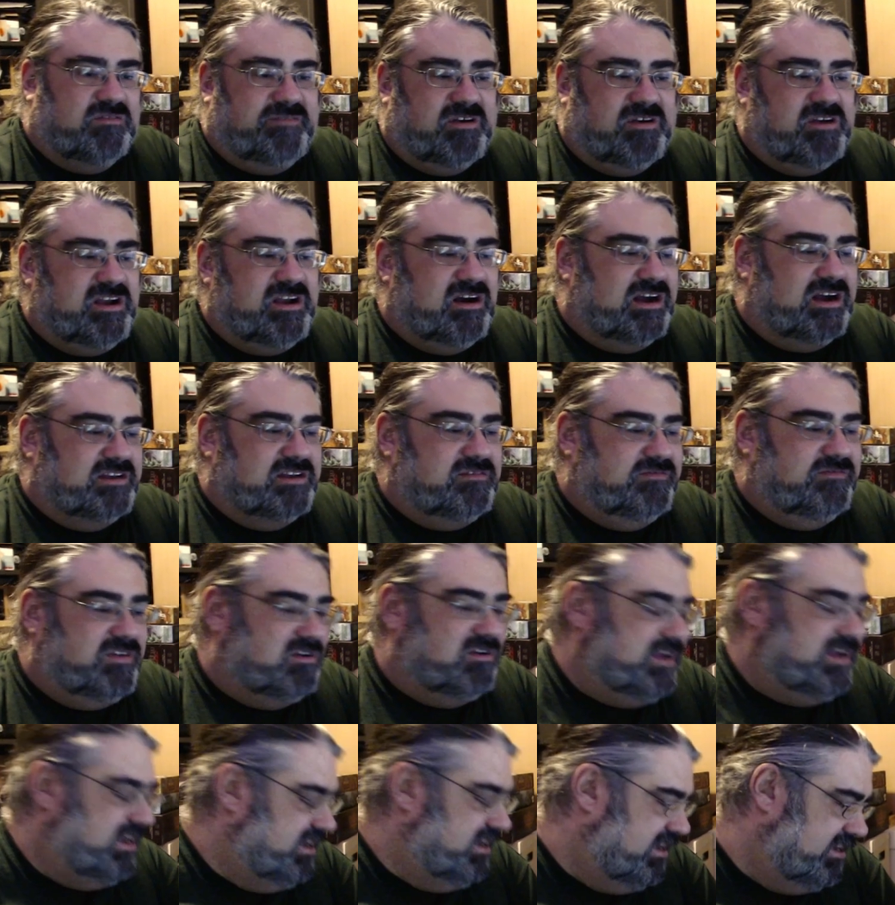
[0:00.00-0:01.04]
Very odd,
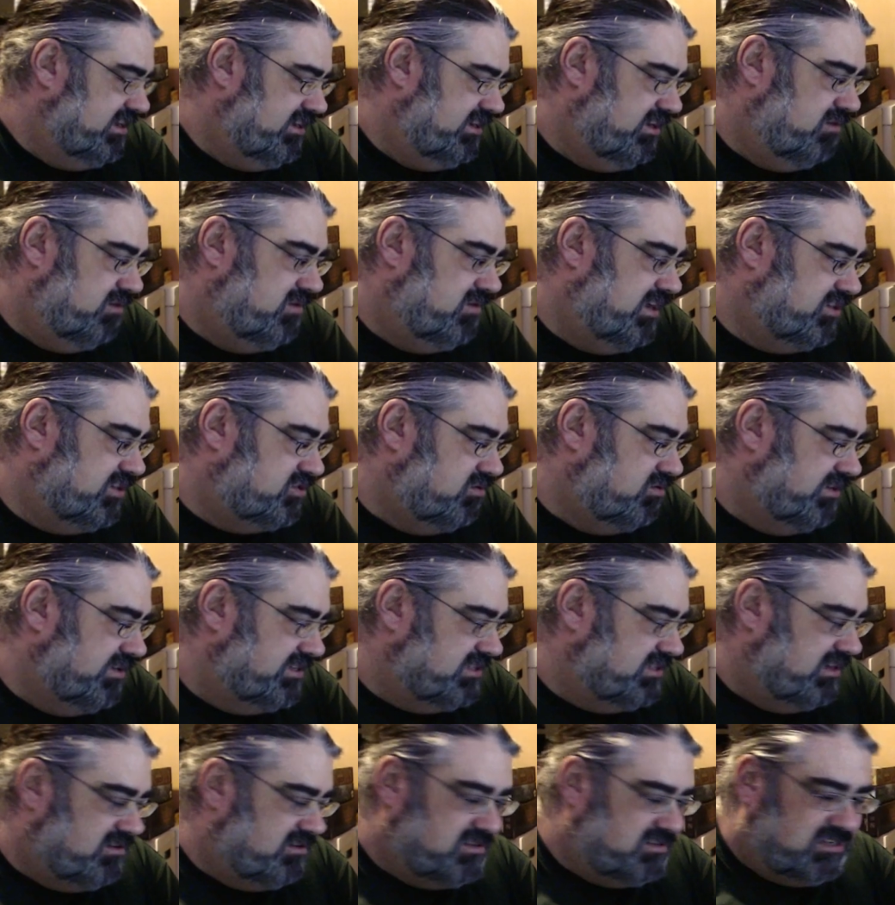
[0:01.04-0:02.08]
very unique choice
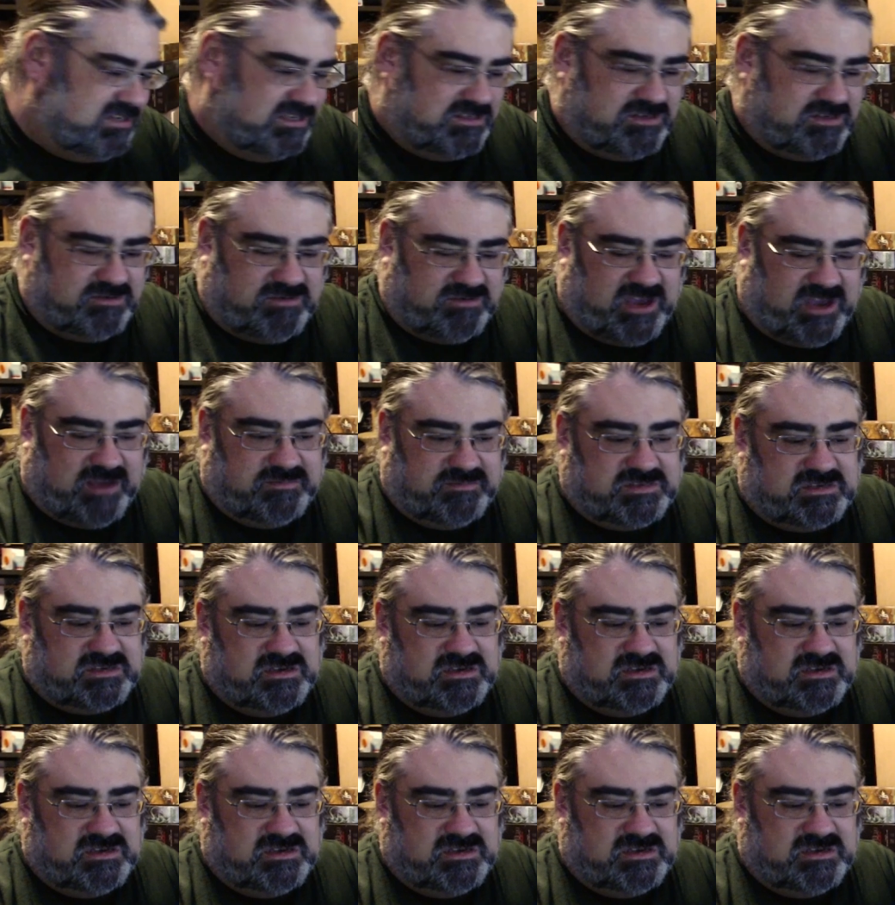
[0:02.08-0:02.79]
there, Sun Tzu Games.